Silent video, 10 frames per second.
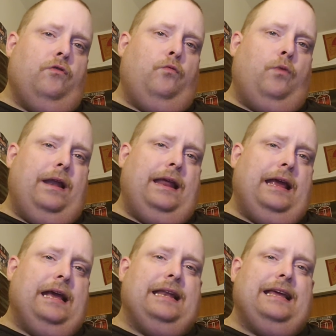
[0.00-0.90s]

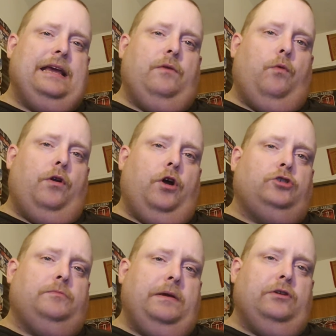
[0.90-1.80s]
winning the
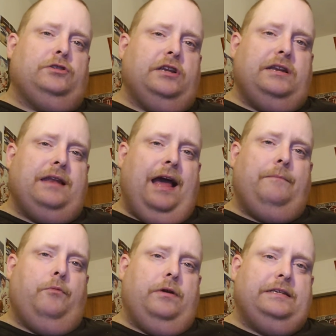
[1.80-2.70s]
100 meters in
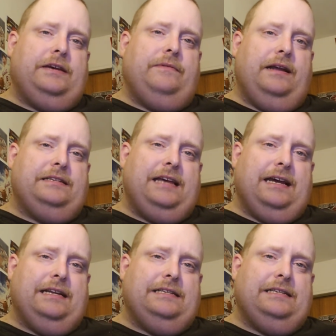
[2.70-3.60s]
9.79
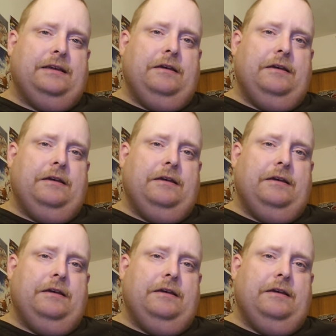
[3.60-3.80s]
seconds,